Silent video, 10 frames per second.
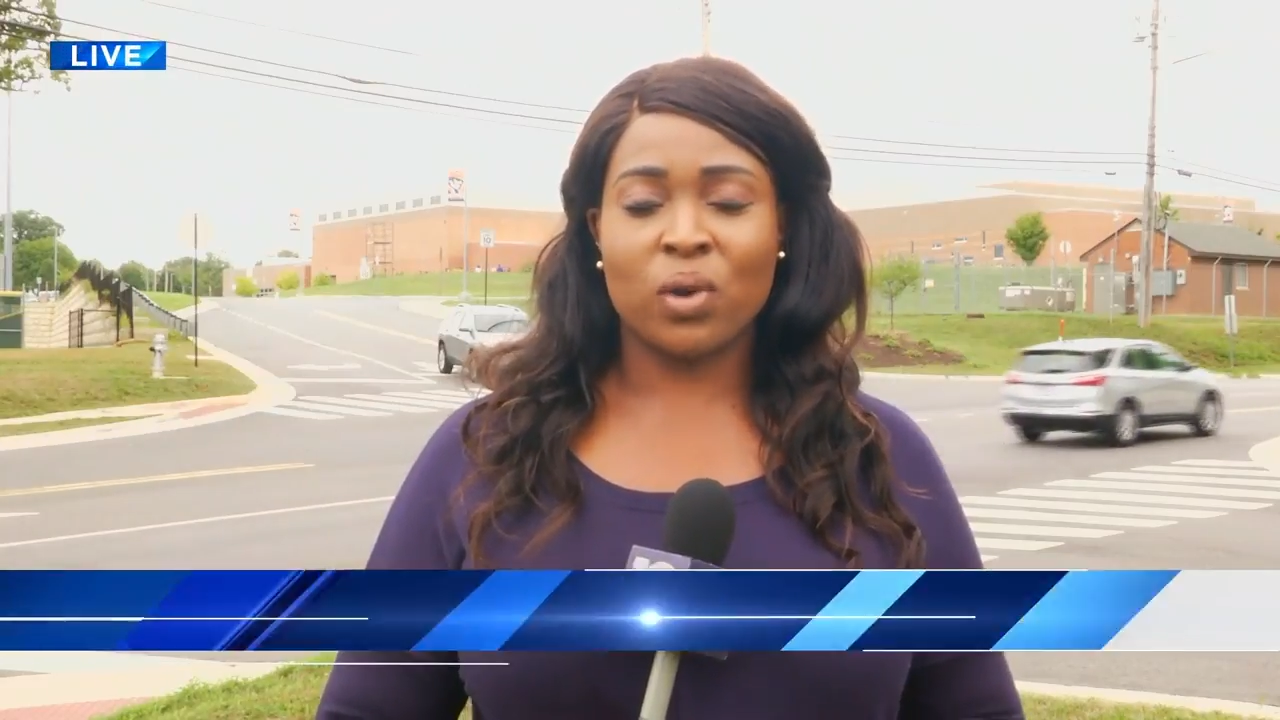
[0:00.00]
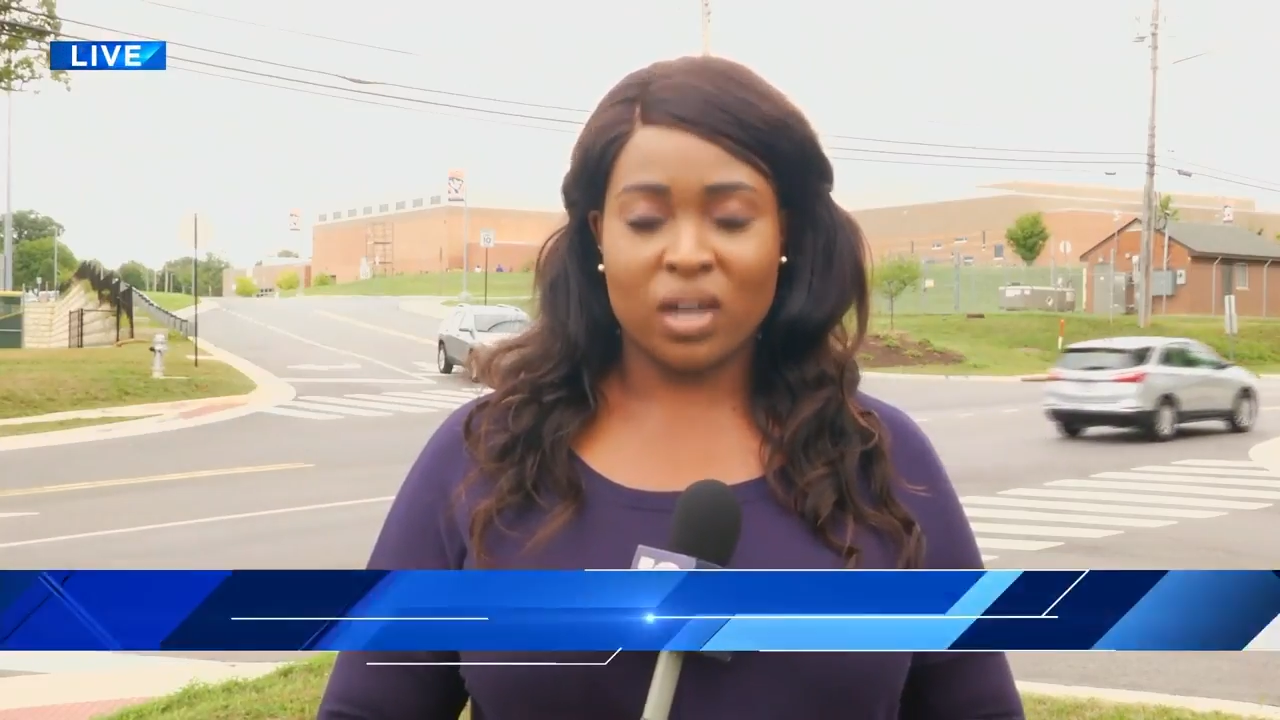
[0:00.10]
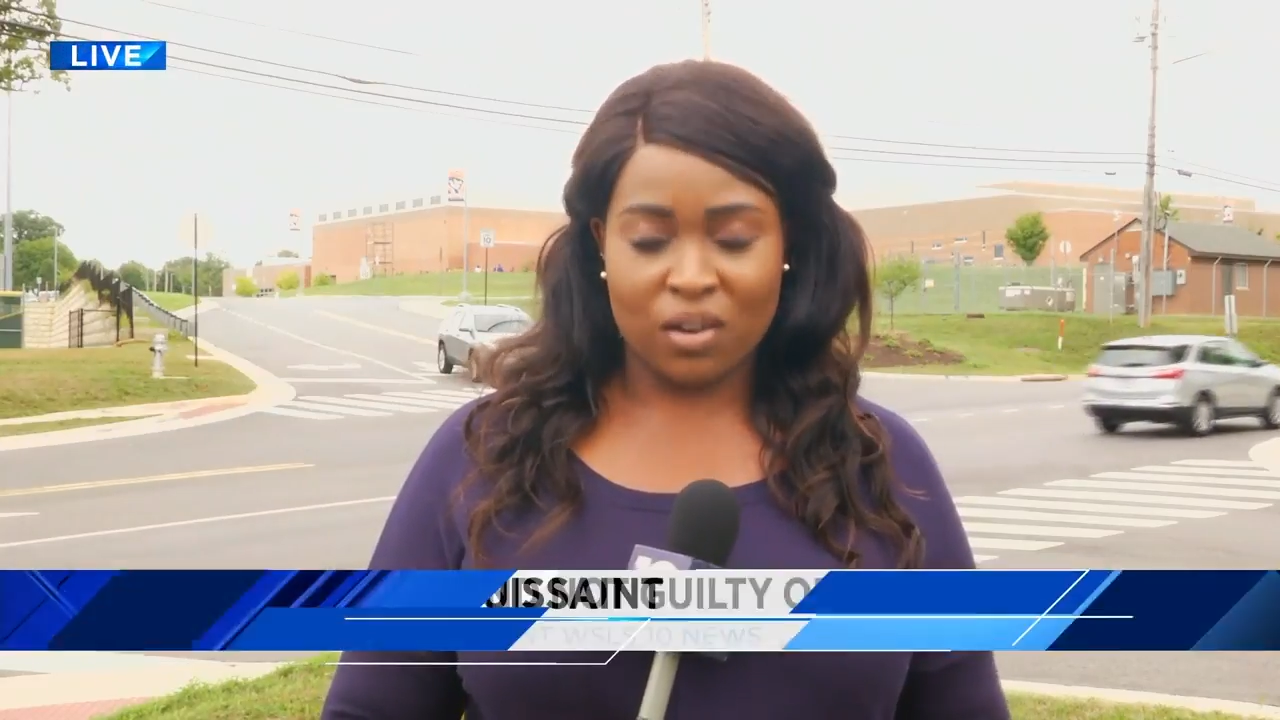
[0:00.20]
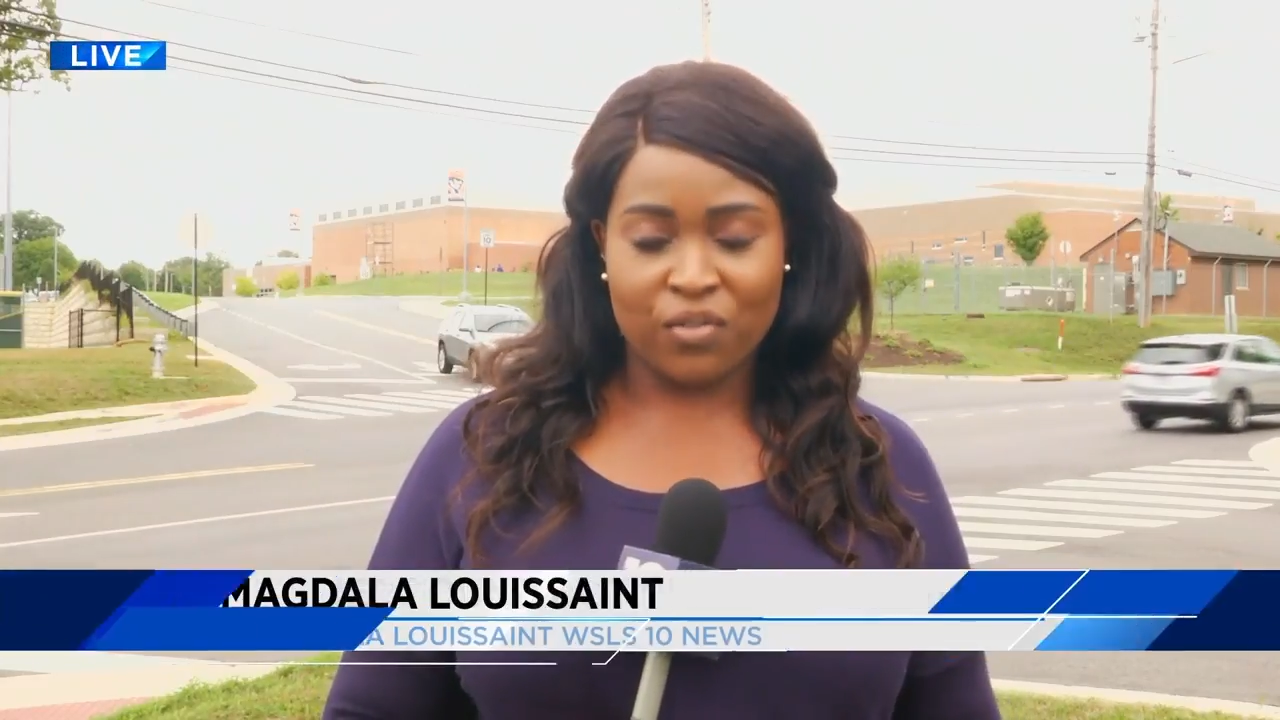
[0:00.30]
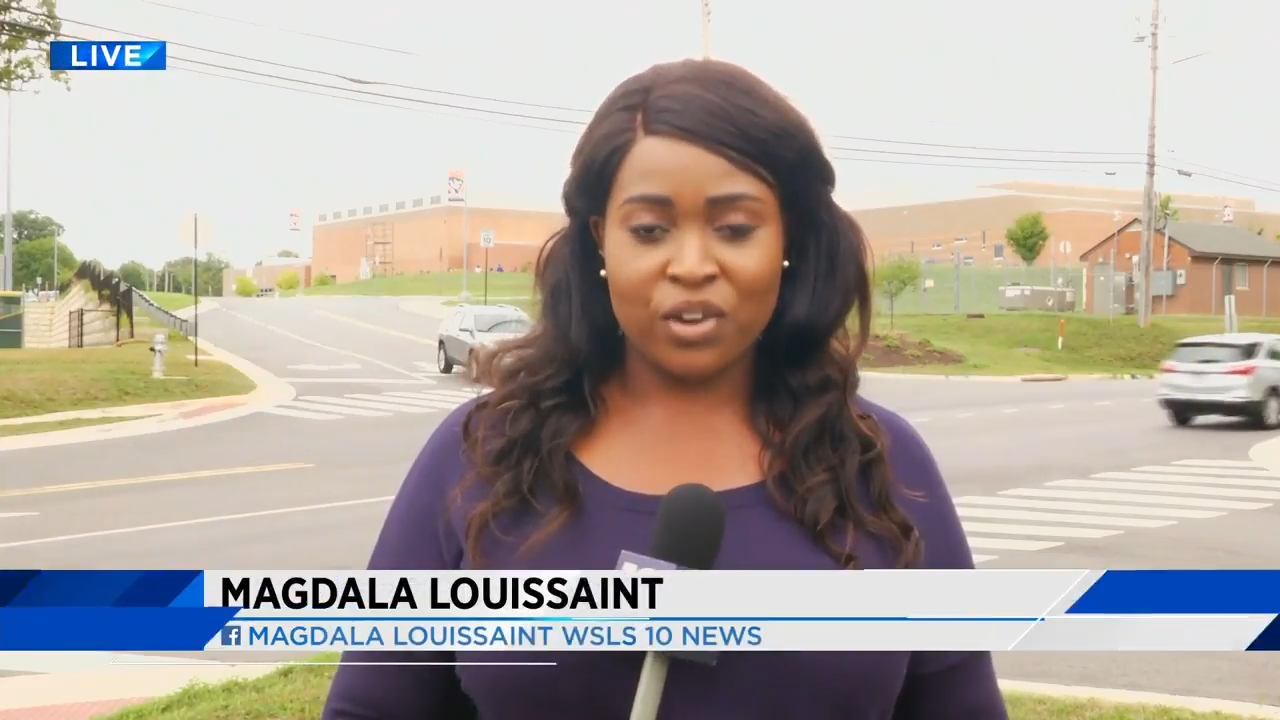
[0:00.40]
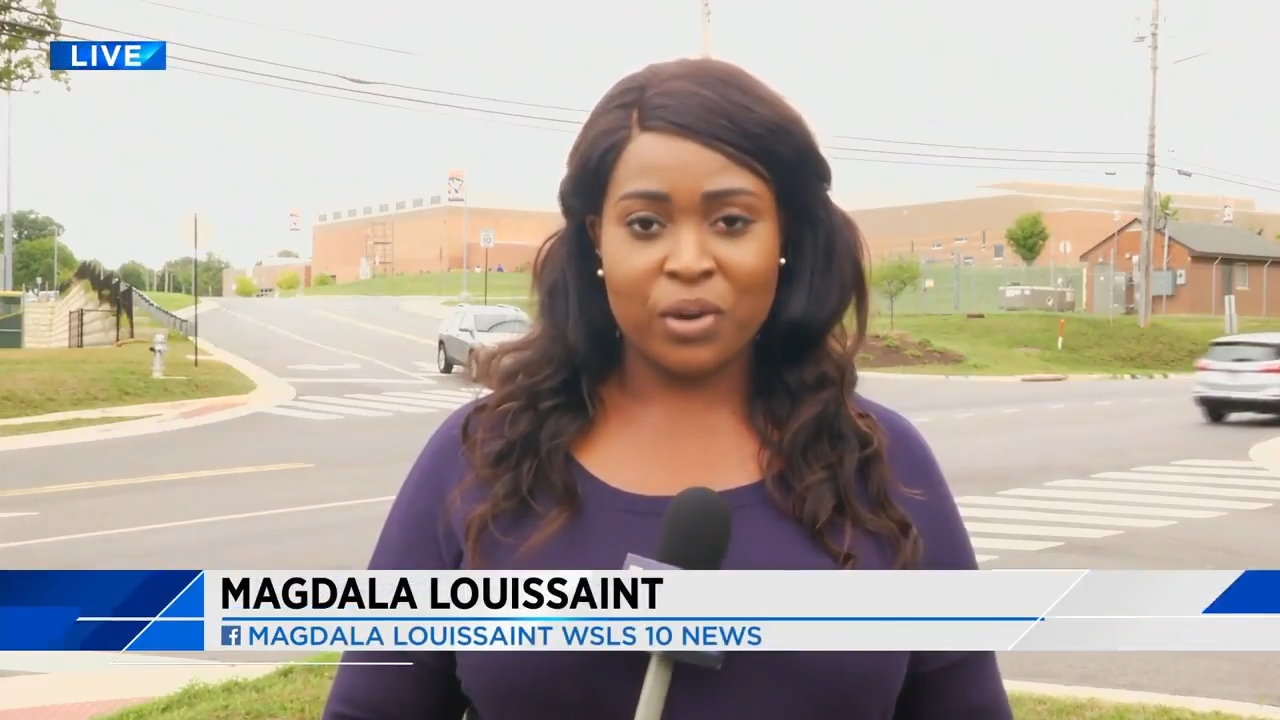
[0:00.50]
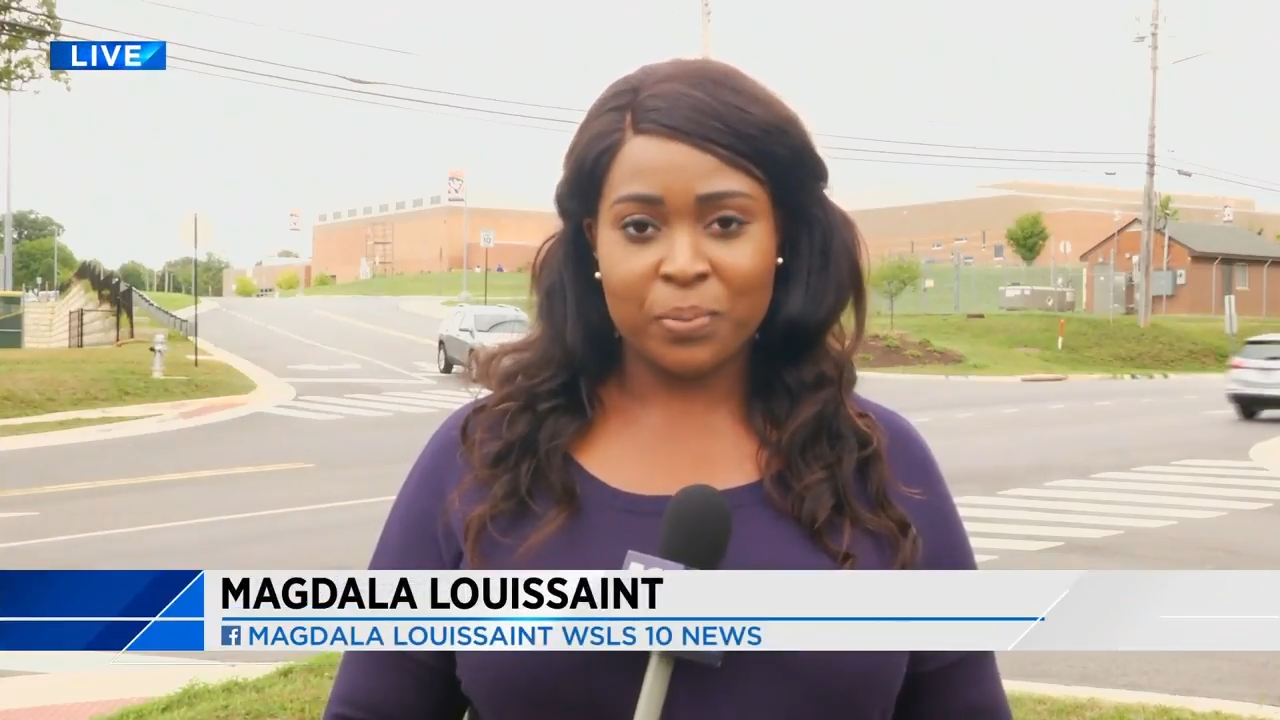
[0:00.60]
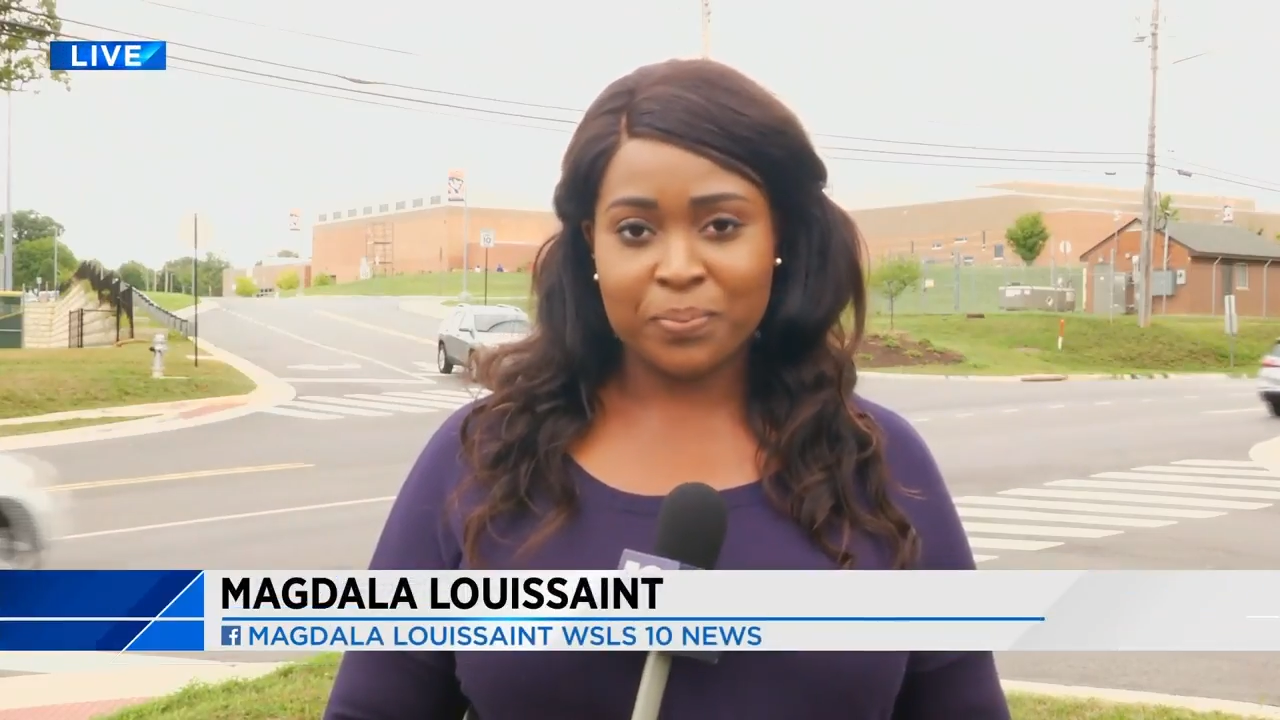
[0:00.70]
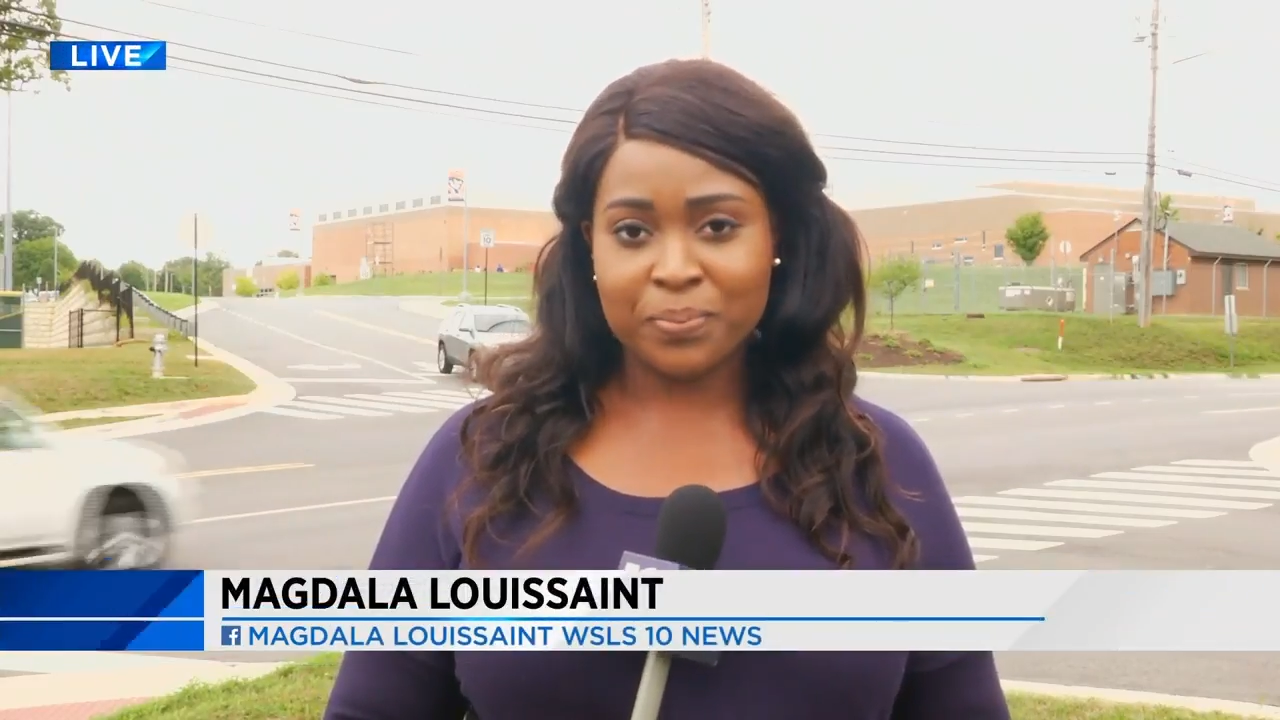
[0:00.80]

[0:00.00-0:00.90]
working for you.